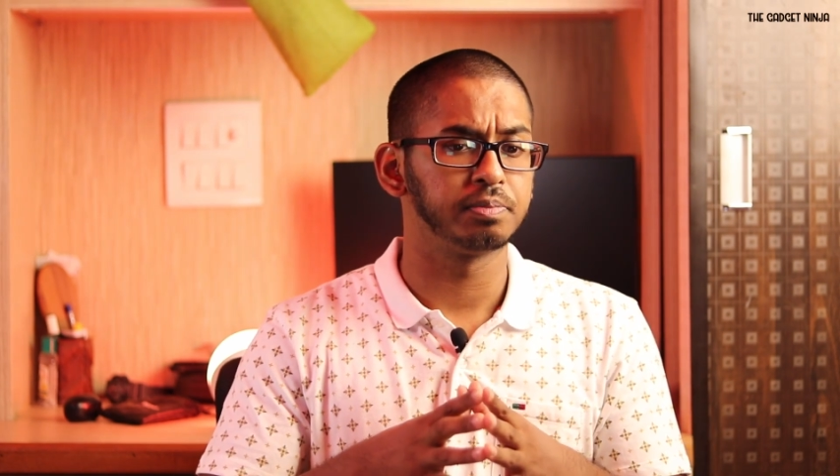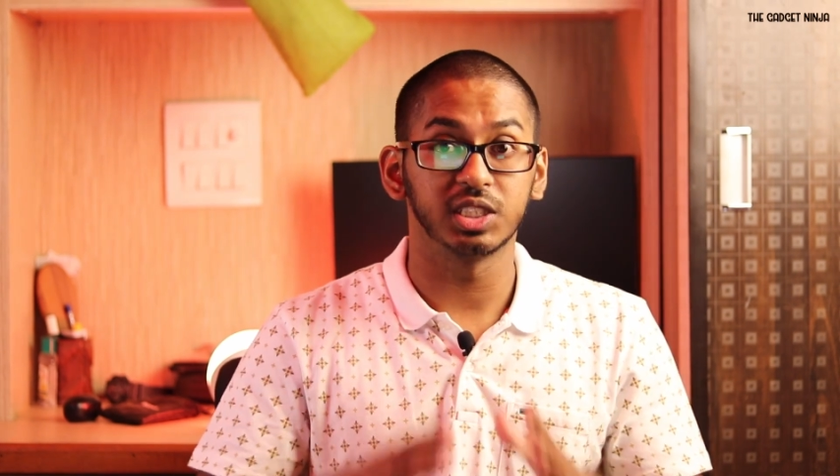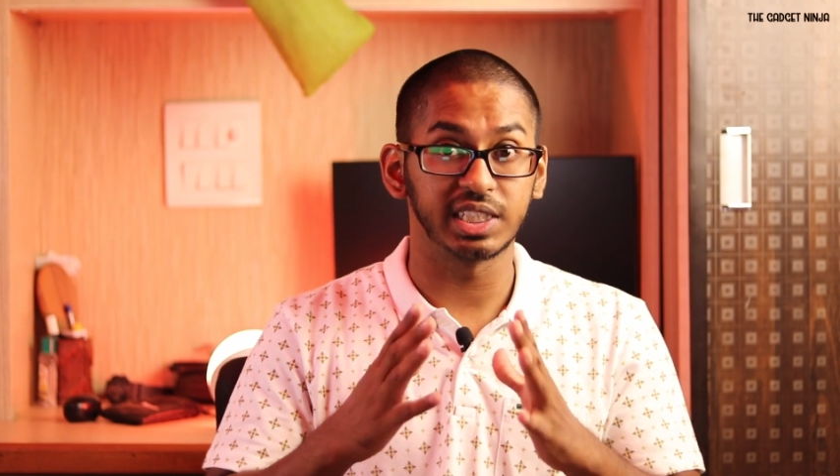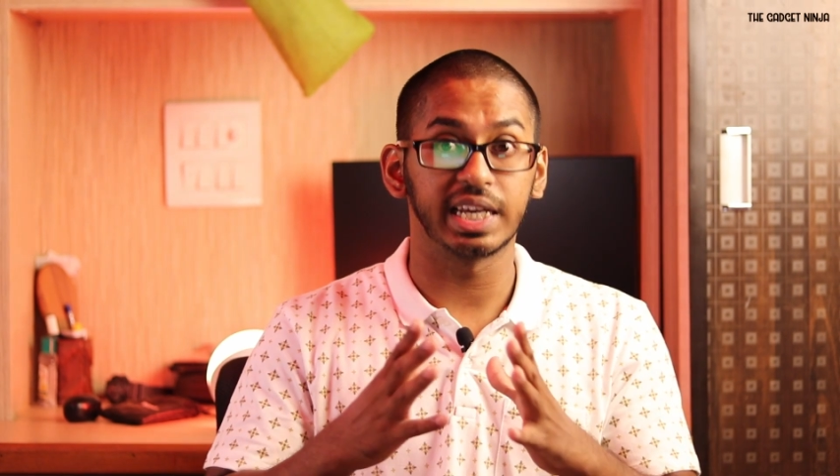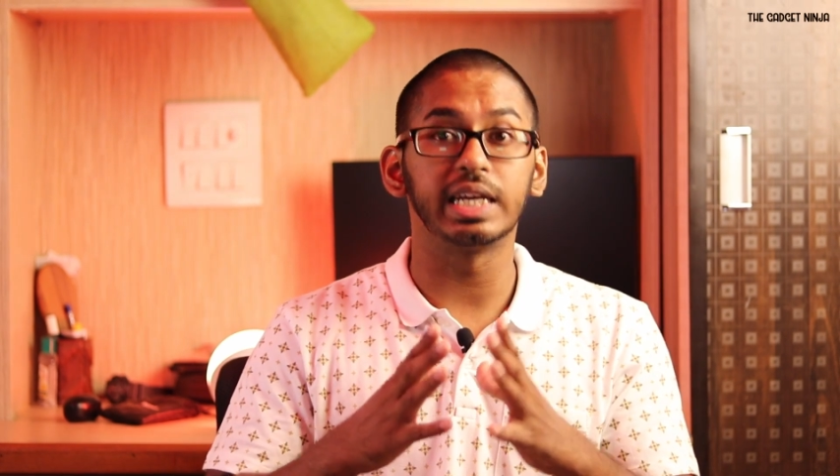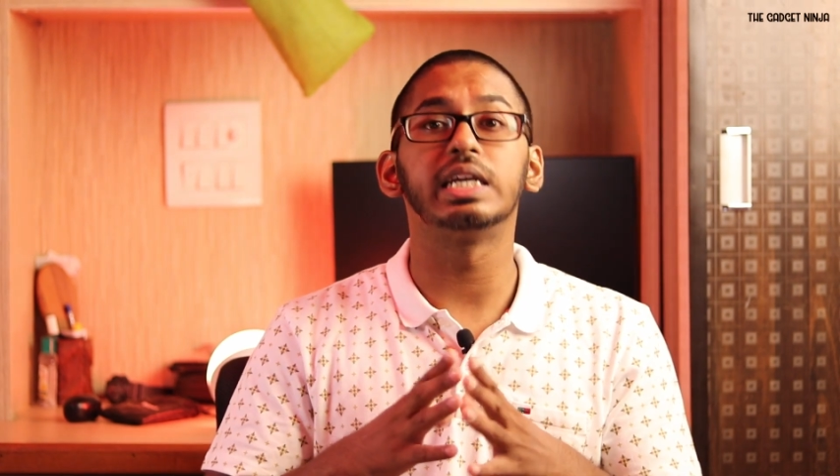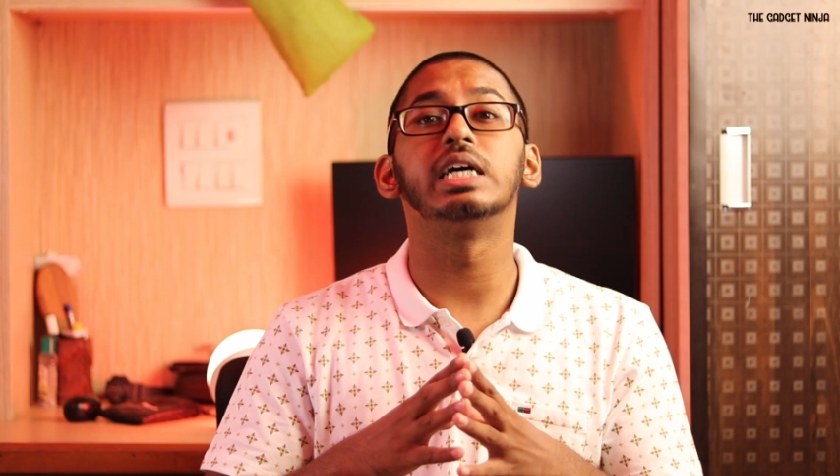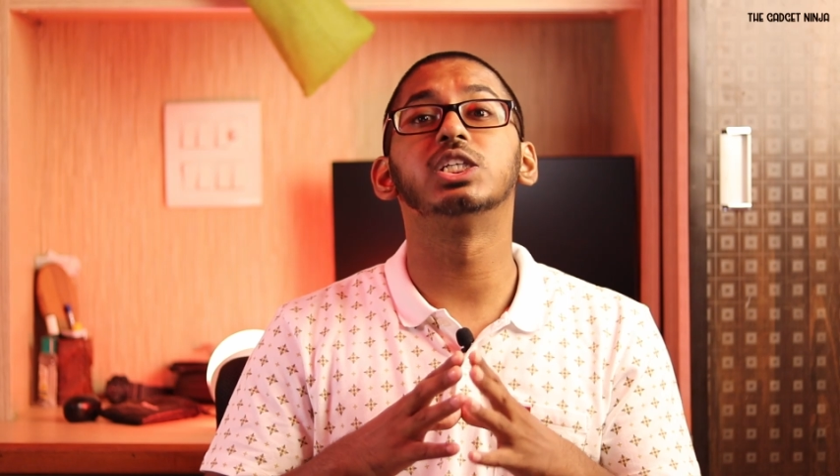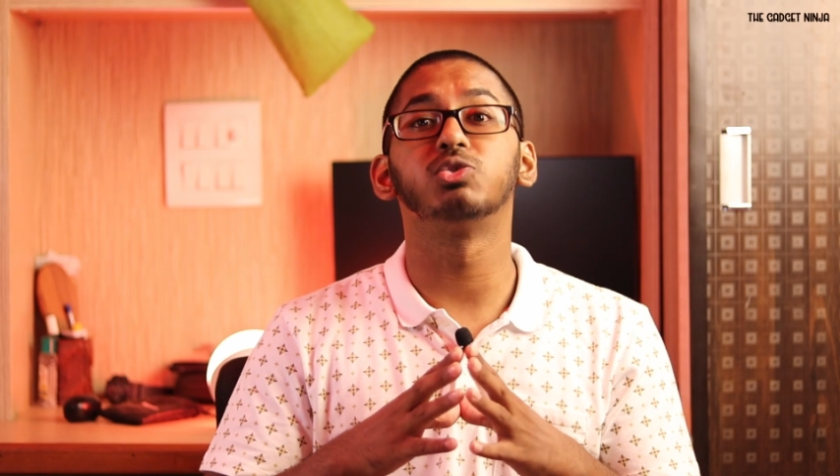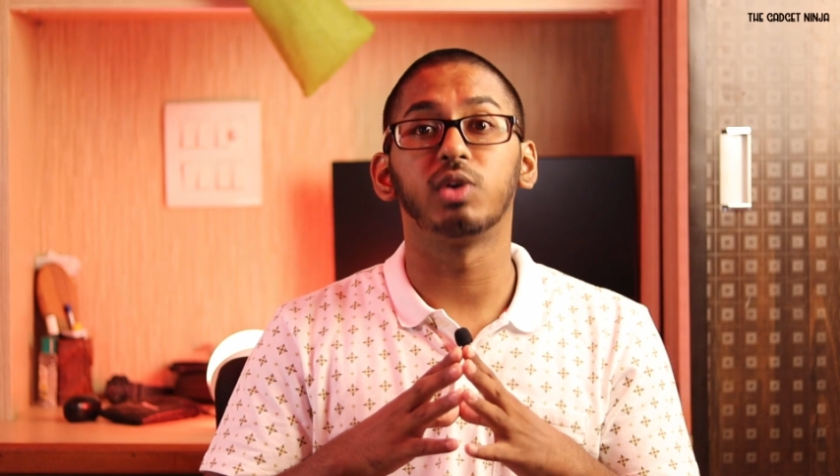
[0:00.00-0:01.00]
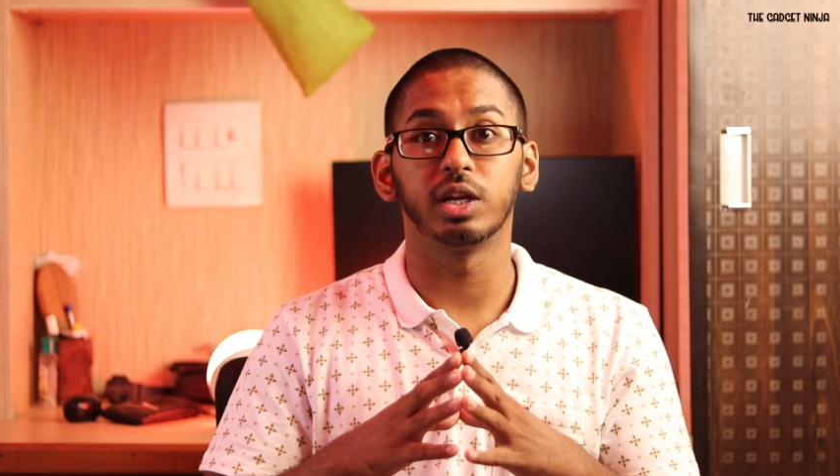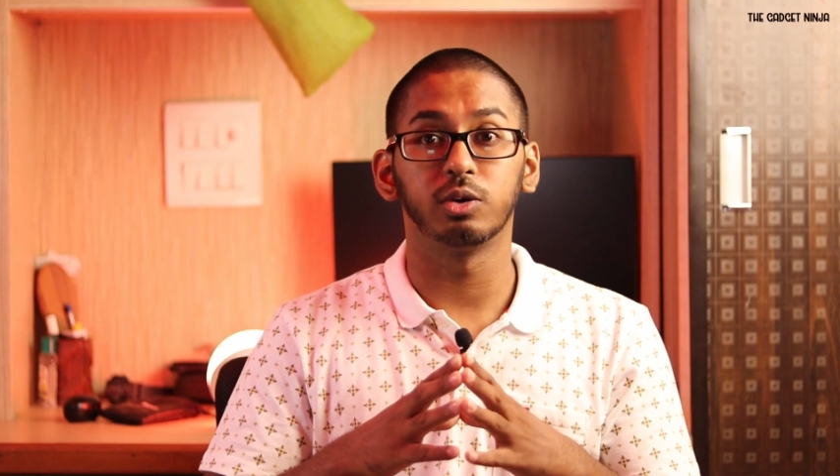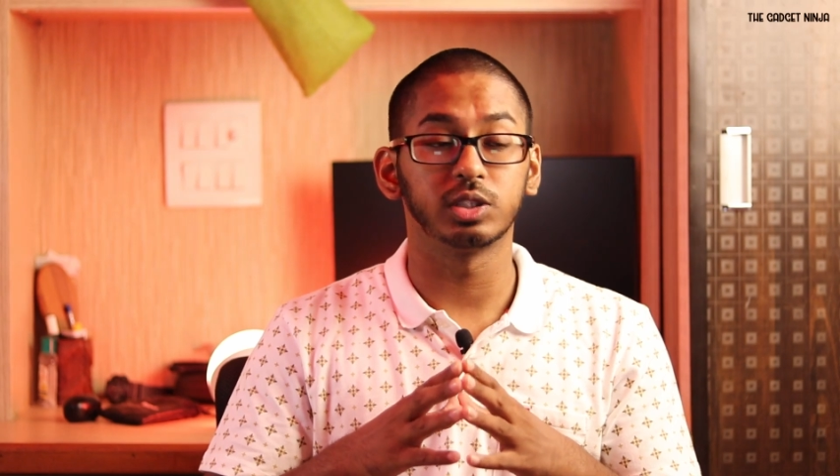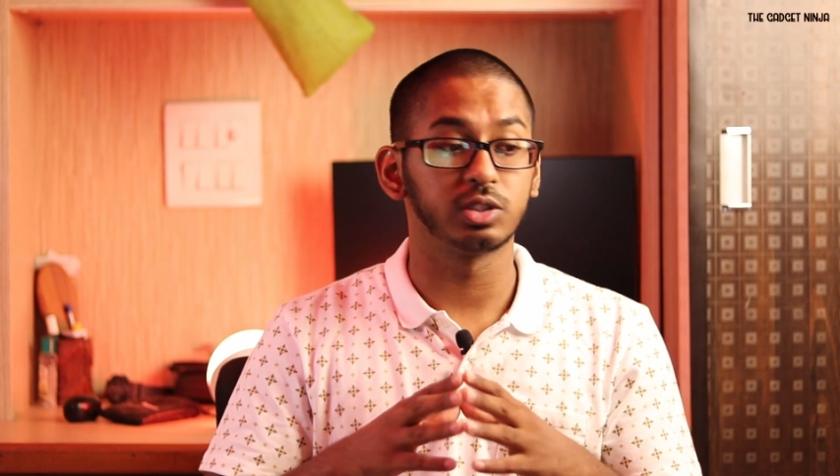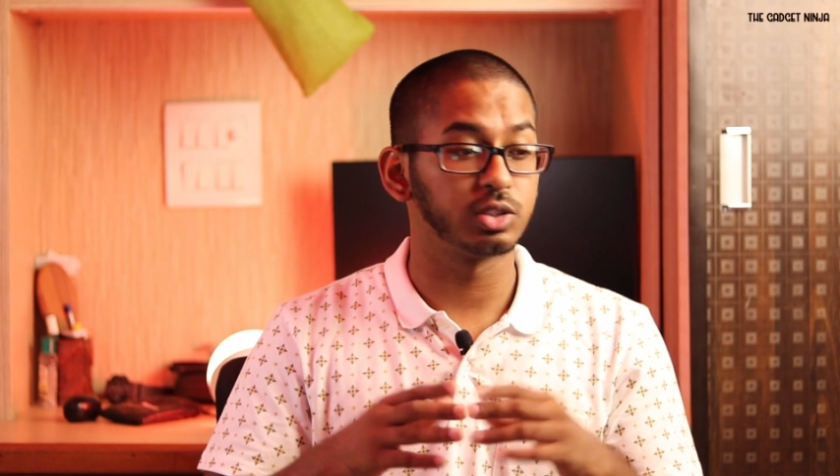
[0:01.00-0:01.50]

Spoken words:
The second is wire noise.